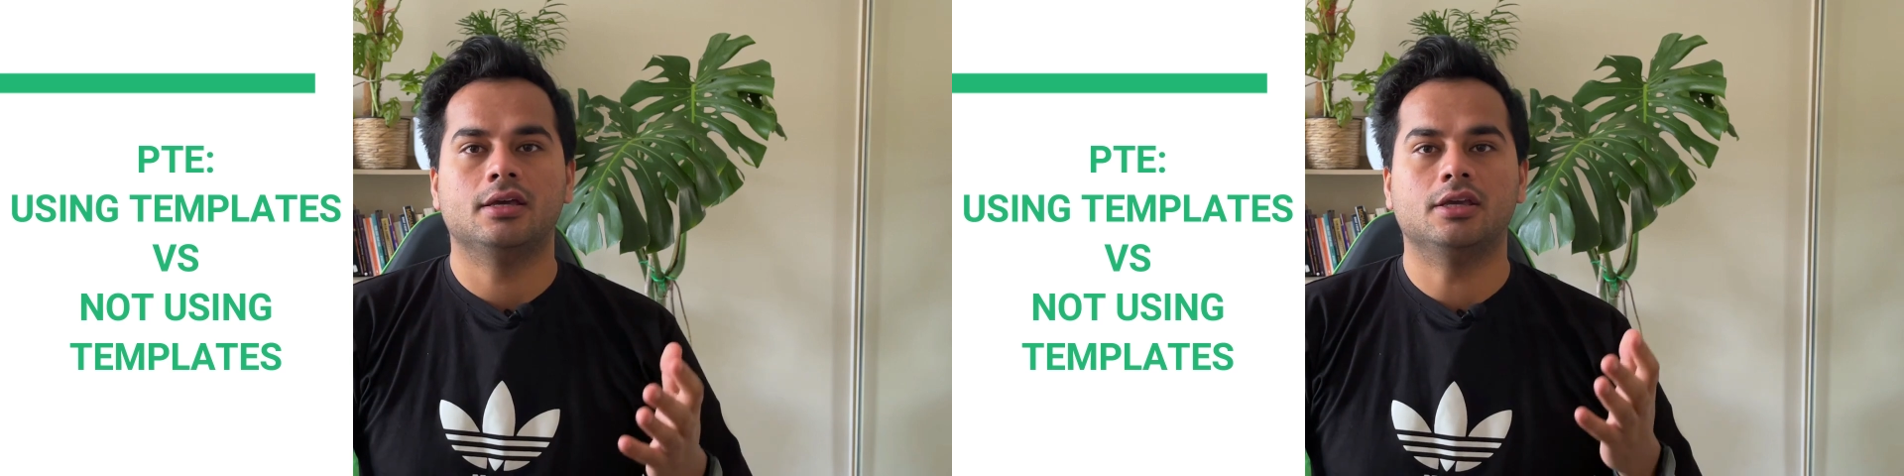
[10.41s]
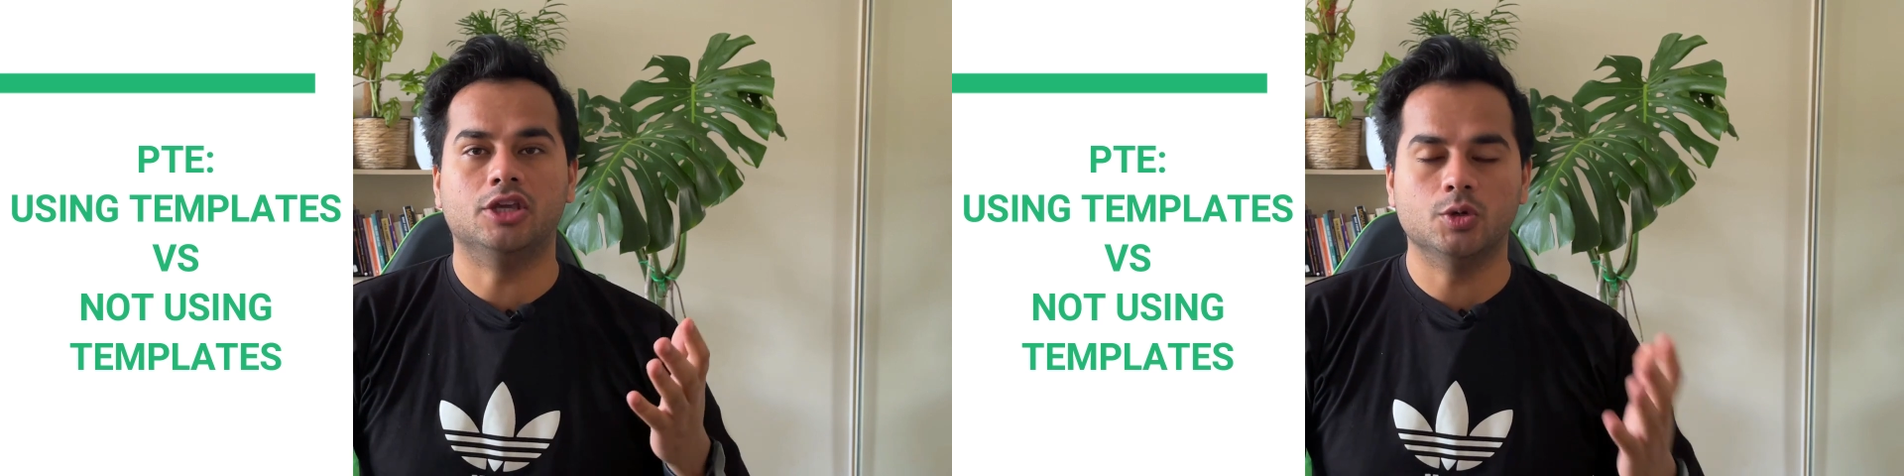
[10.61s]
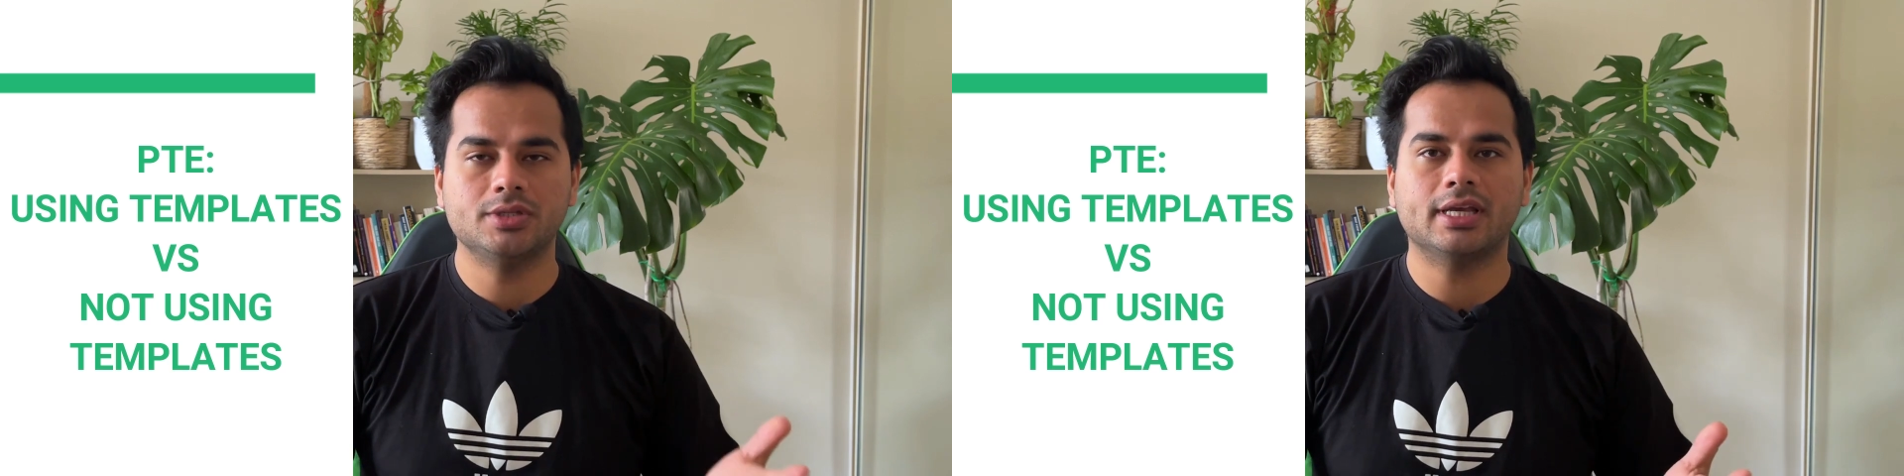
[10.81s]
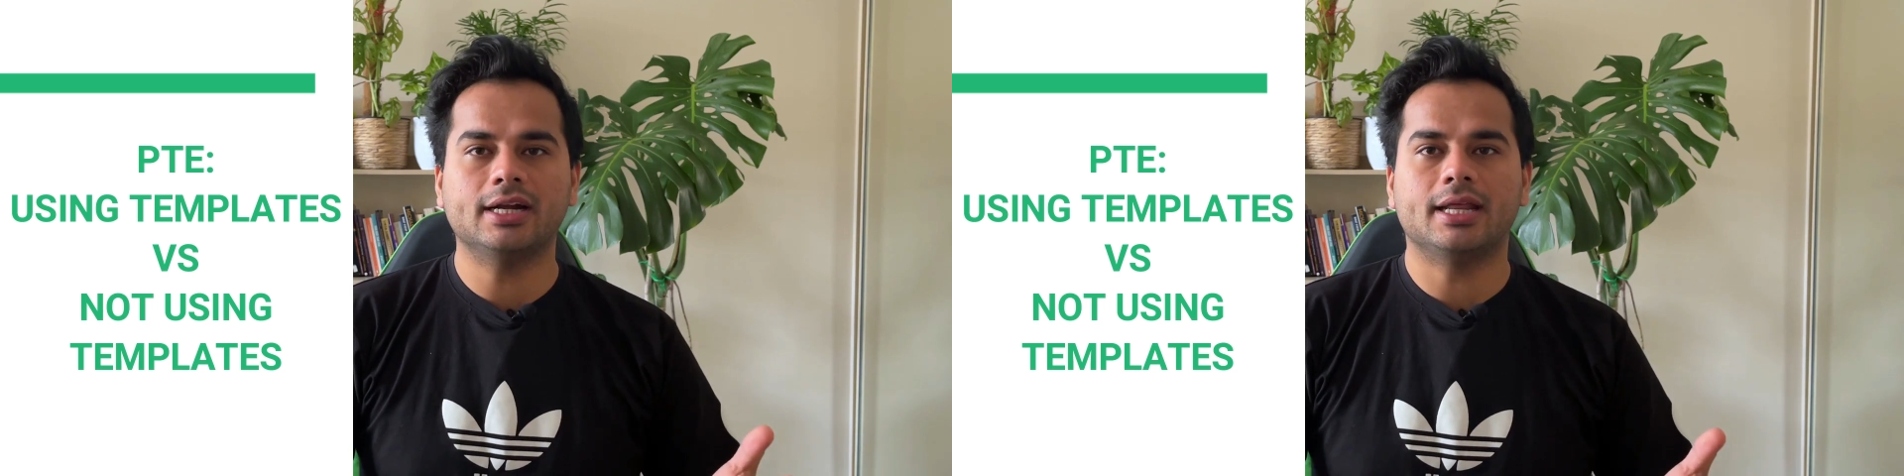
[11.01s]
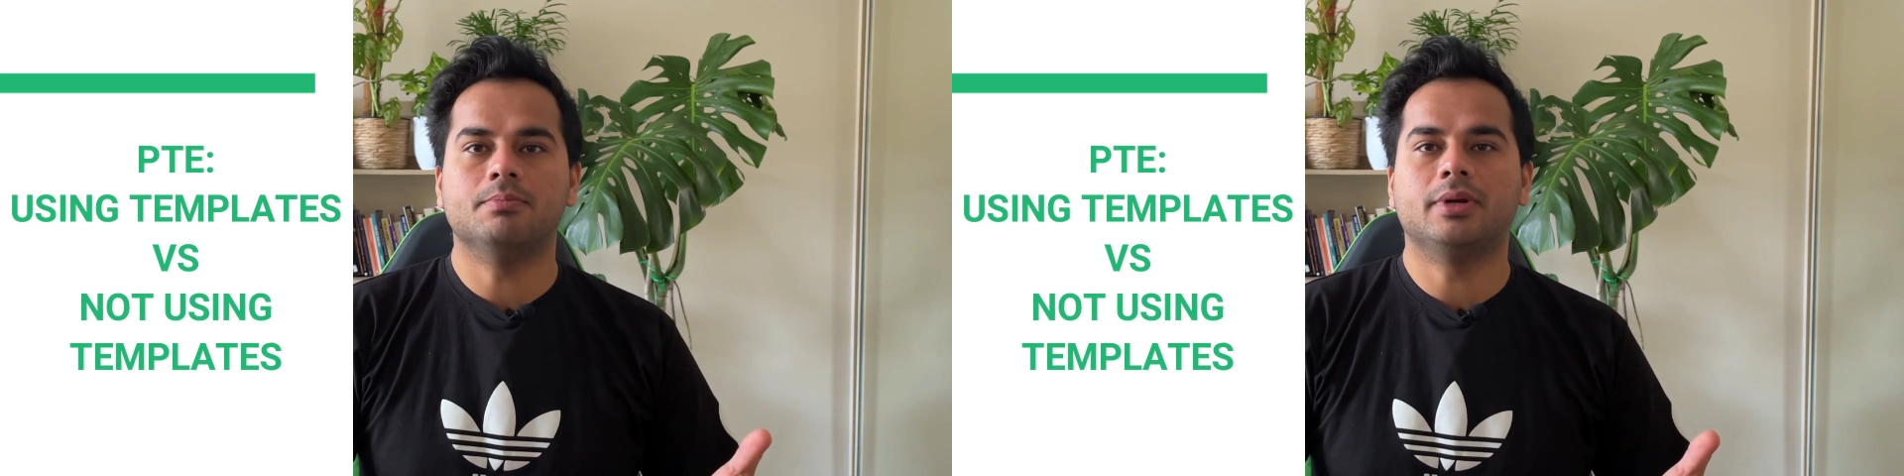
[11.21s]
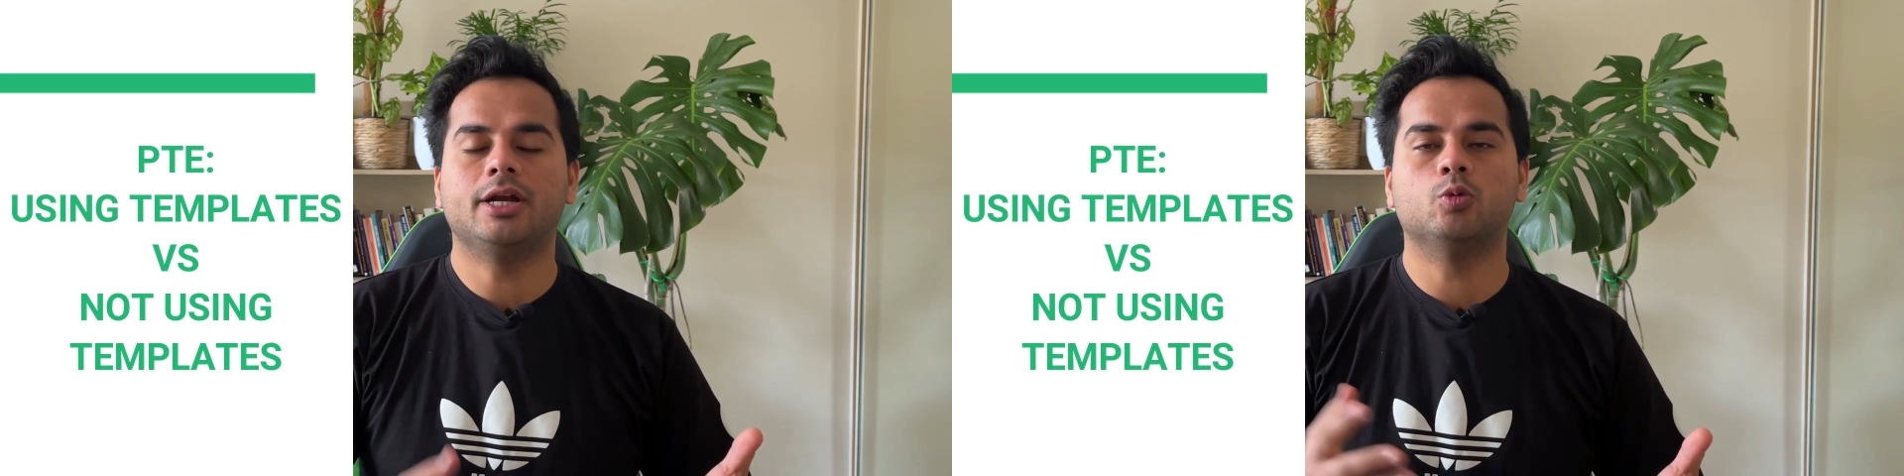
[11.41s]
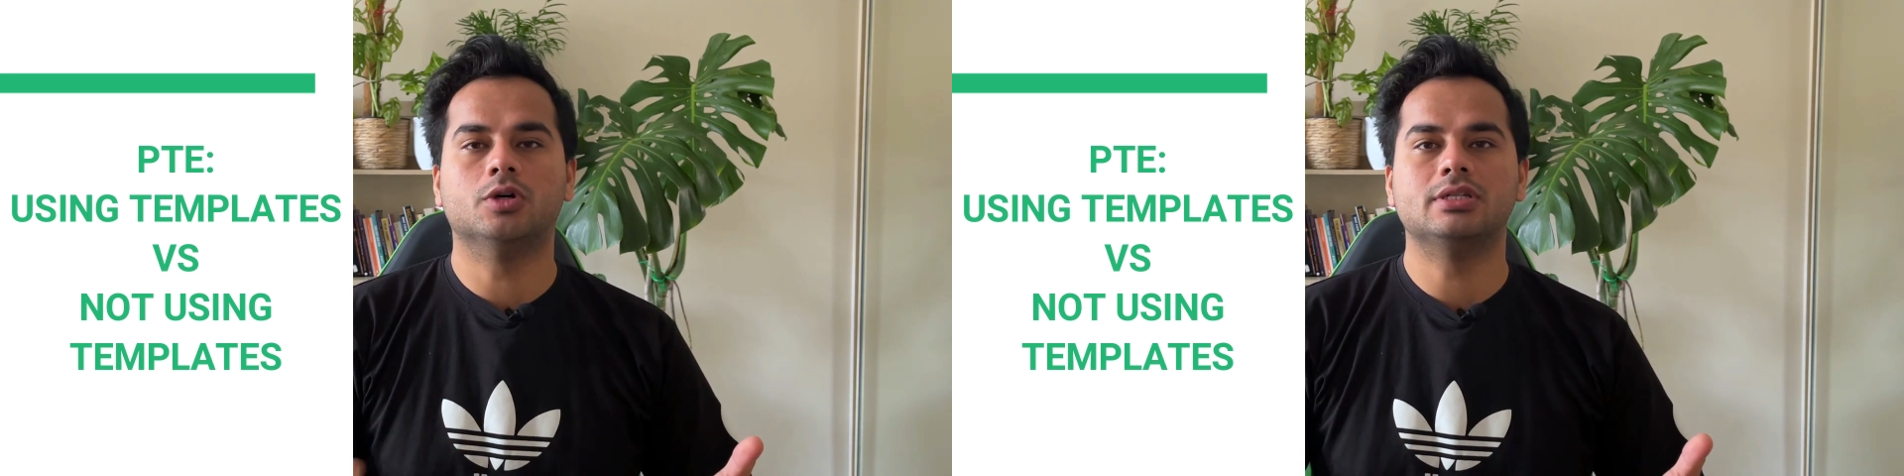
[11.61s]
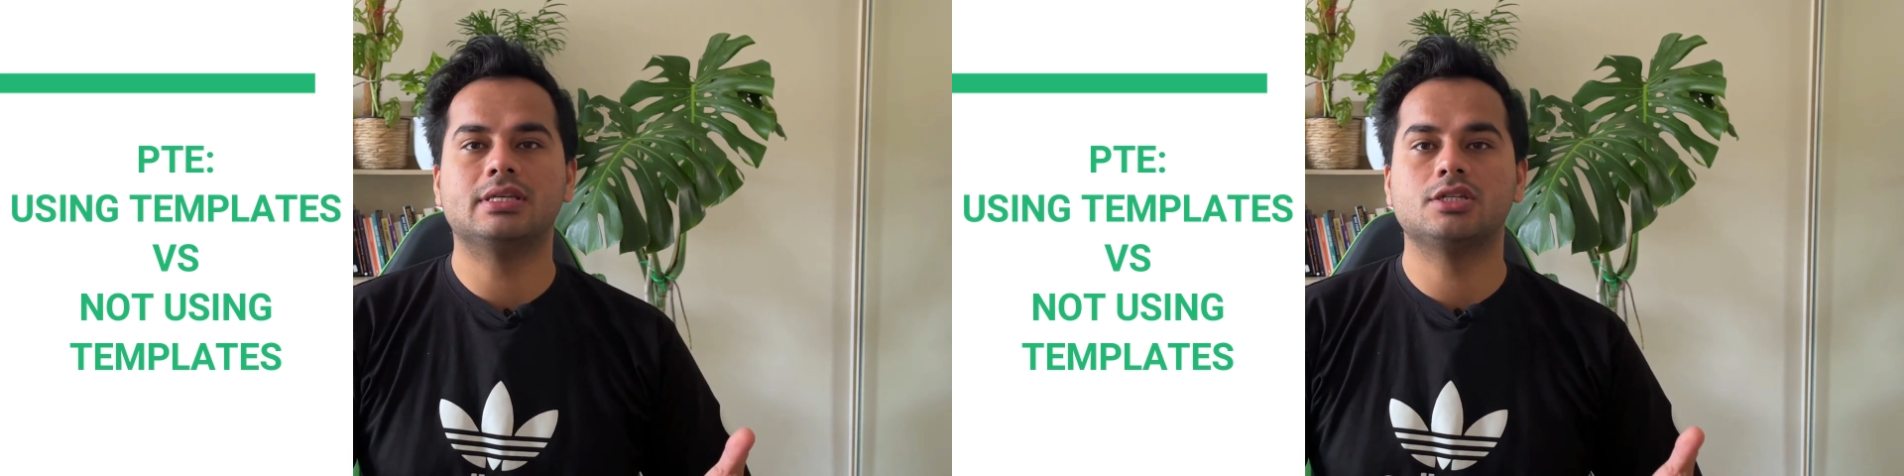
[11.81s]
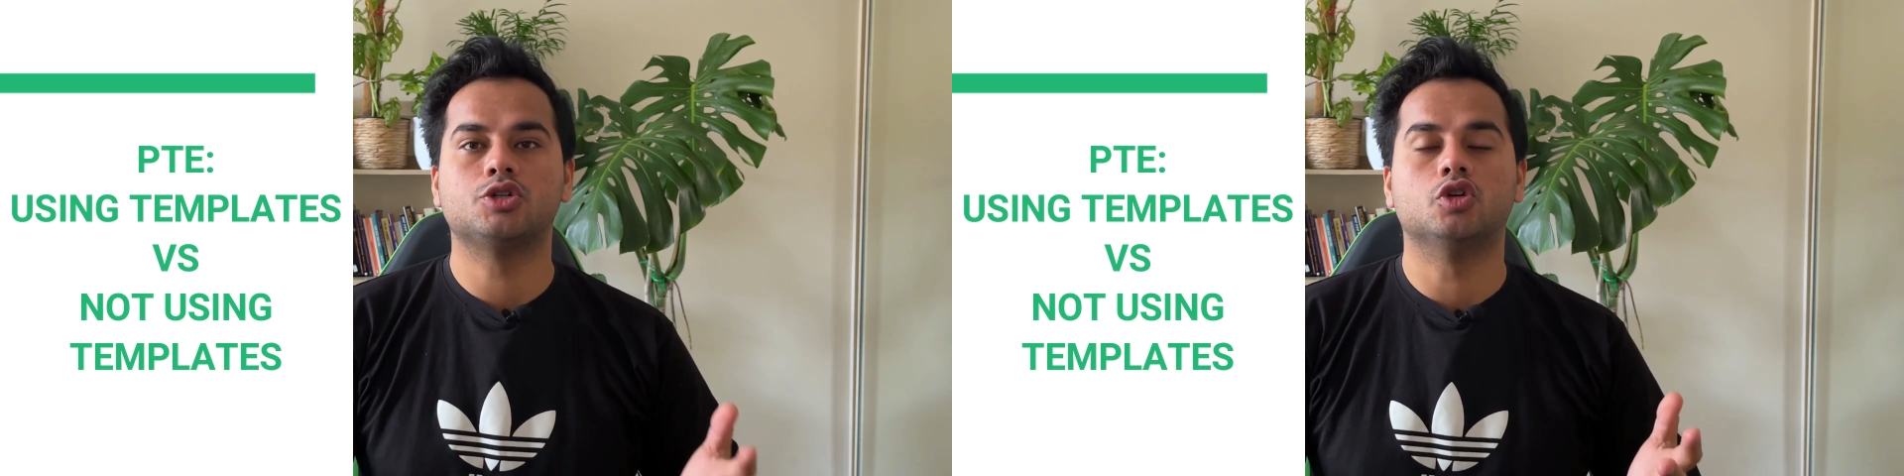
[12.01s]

using a template versus